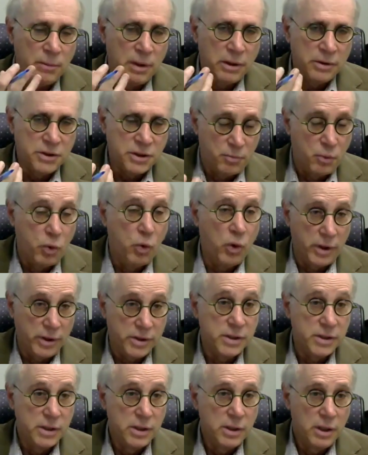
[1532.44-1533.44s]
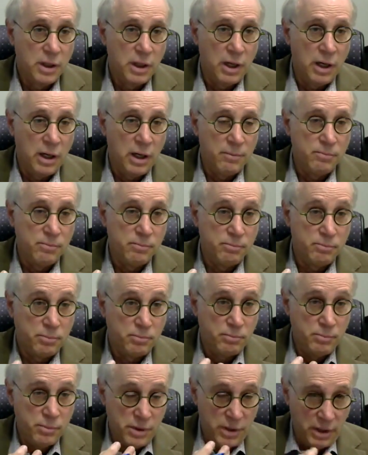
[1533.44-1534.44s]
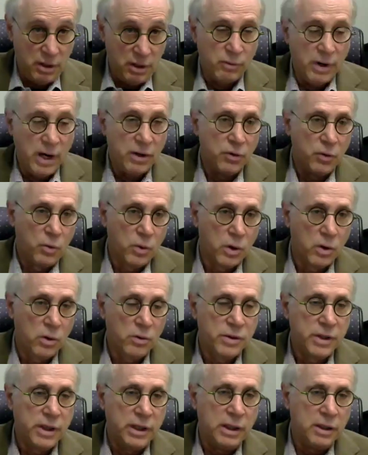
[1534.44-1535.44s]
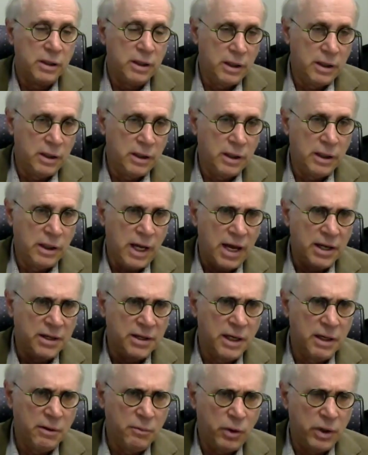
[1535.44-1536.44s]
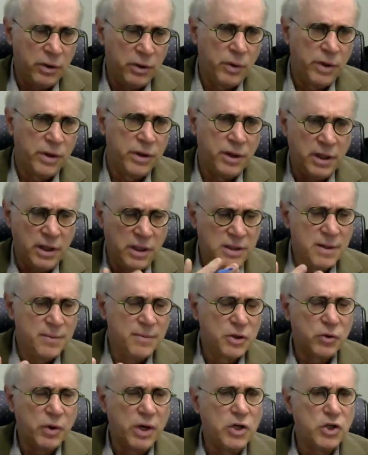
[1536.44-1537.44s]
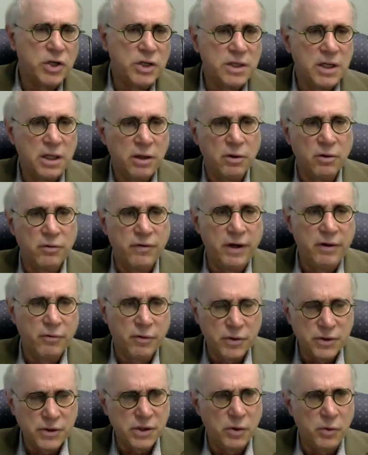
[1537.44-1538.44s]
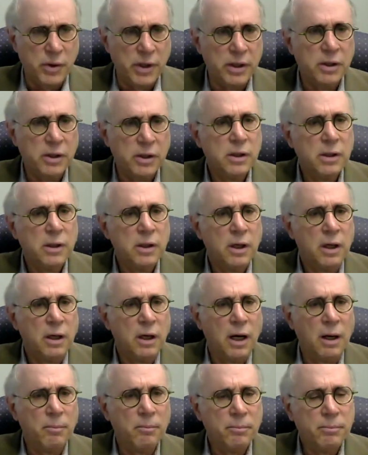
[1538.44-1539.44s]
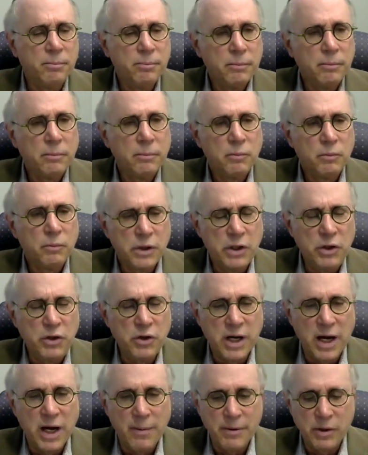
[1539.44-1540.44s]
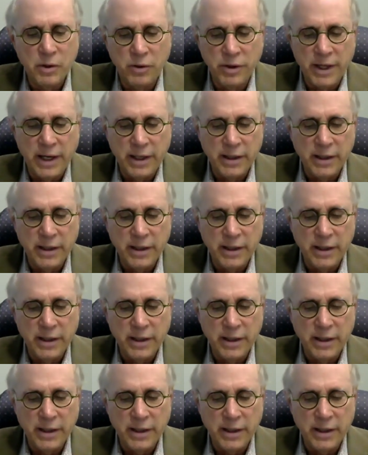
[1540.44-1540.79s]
support around the world and with the demonstrations in their favor and so on. Could you comment on